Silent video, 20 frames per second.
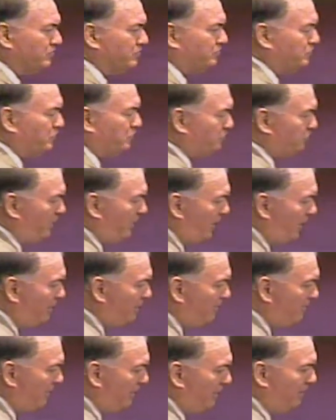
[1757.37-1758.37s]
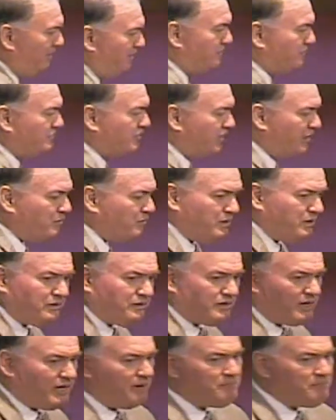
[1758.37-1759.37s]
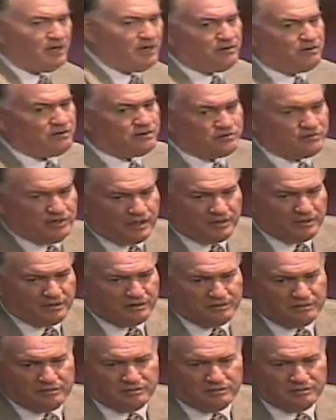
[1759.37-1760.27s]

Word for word: will take that and say, "Well, I'm not going to try to